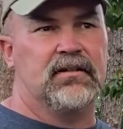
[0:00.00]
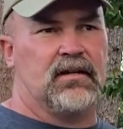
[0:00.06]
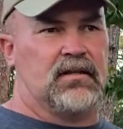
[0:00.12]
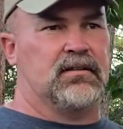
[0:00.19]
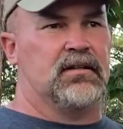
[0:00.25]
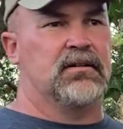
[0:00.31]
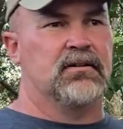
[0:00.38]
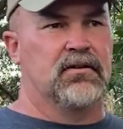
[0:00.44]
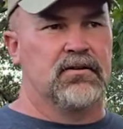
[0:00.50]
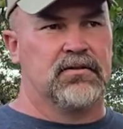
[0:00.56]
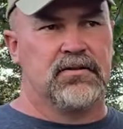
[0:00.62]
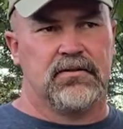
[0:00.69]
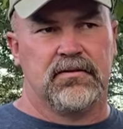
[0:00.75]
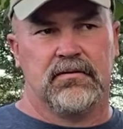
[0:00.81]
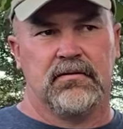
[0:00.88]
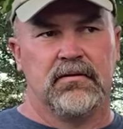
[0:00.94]
I think there's
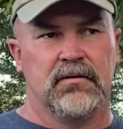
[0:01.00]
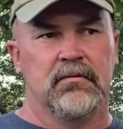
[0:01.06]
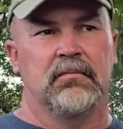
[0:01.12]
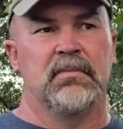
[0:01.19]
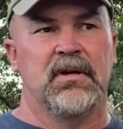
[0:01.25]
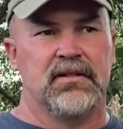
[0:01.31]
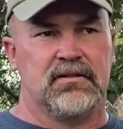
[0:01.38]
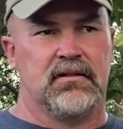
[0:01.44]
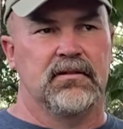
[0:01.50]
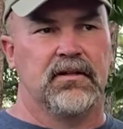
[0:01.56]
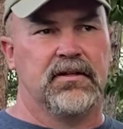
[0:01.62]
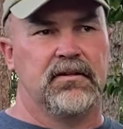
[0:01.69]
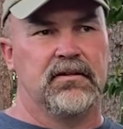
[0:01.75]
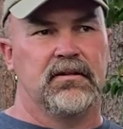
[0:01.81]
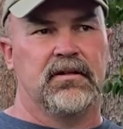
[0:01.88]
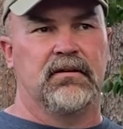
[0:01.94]
basically,
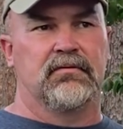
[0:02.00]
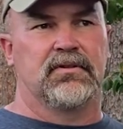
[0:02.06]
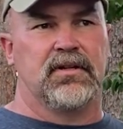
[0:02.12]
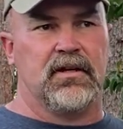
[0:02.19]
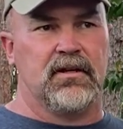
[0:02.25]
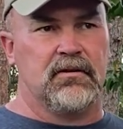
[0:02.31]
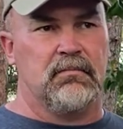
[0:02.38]
give or take,